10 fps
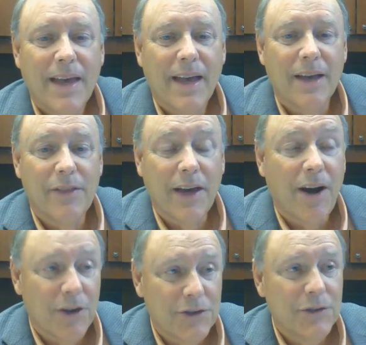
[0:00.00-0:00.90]
and they
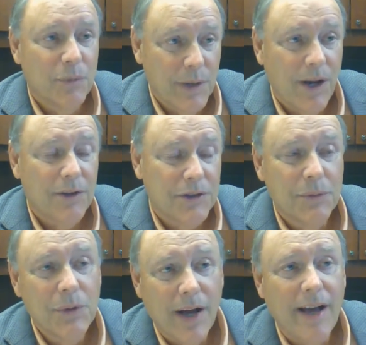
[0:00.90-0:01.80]
also we
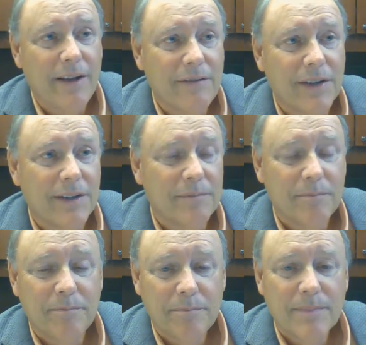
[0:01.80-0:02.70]
also will have uh,
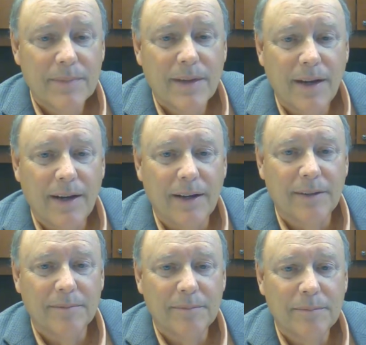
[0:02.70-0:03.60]

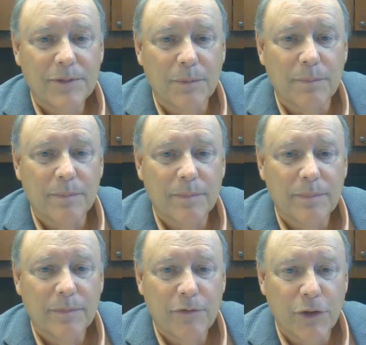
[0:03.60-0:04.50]
um, some
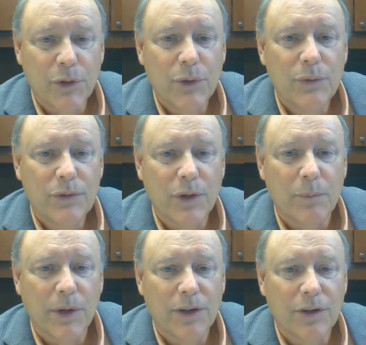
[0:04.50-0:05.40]
food so
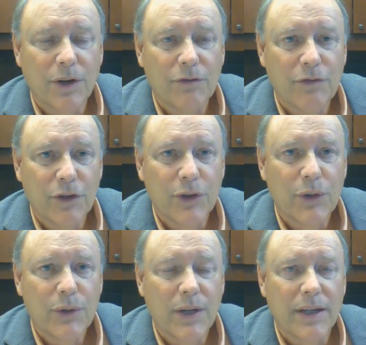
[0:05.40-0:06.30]
bring your own
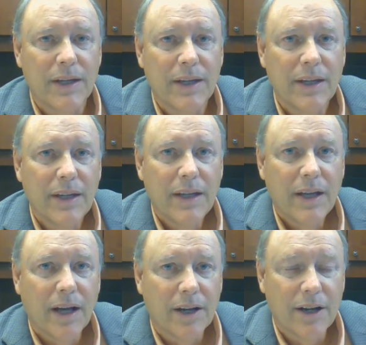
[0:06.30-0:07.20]
food and
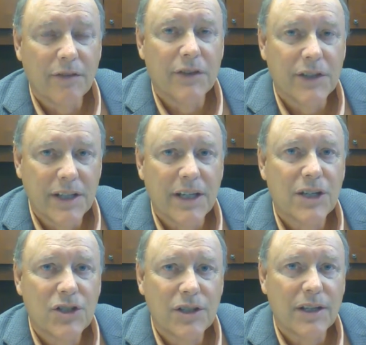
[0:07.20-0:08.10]
a covered
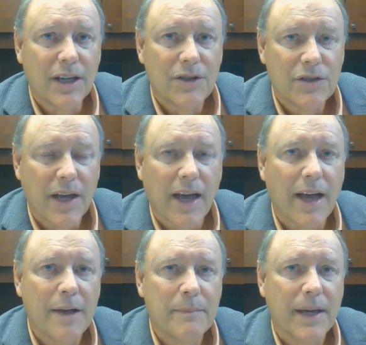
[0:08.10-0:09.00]
dish each
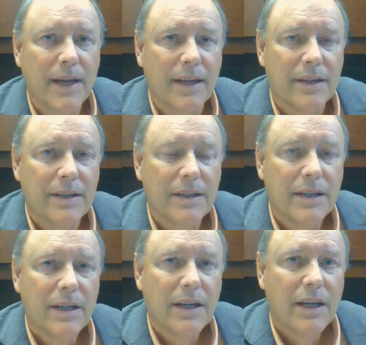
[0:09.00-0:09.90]
time and
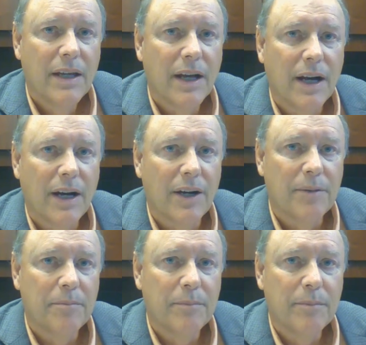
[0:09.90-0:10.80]

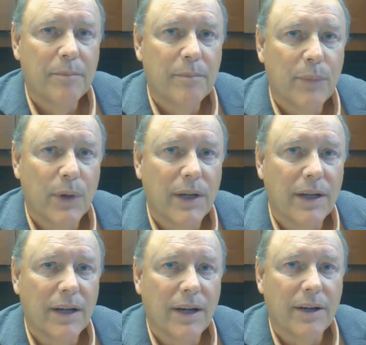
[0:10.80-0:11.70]
uh,
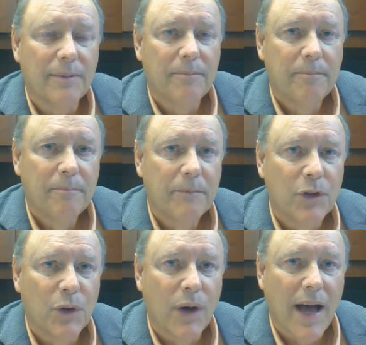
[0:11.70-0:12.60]
bring uh,
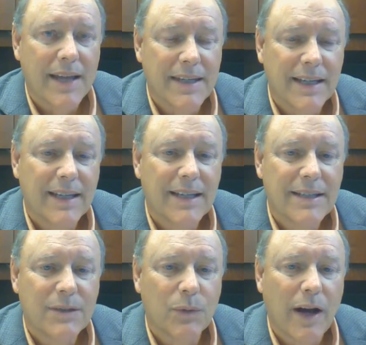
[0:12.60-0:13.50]
your
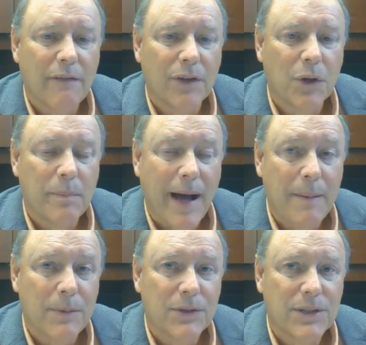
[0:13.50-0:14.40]
ideas we'll have a little
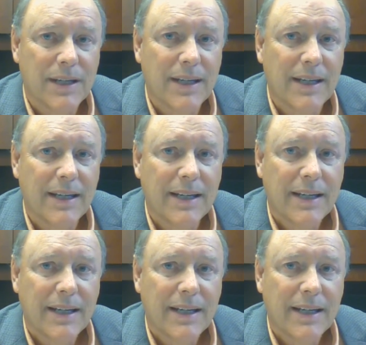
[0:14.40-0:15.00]
bible study